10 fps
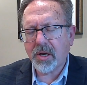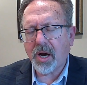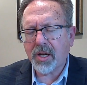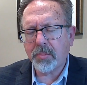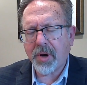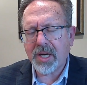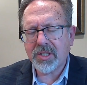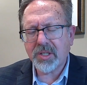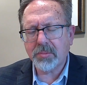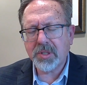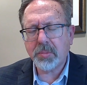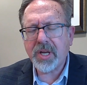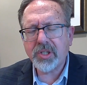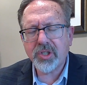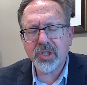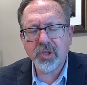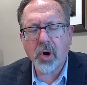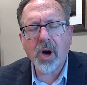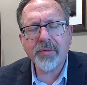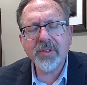occupy some space just
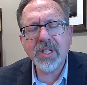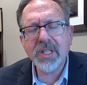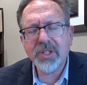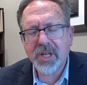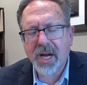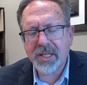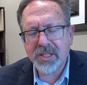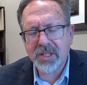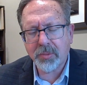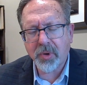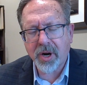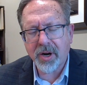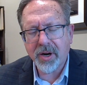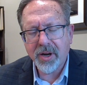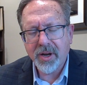off to the side somewhere,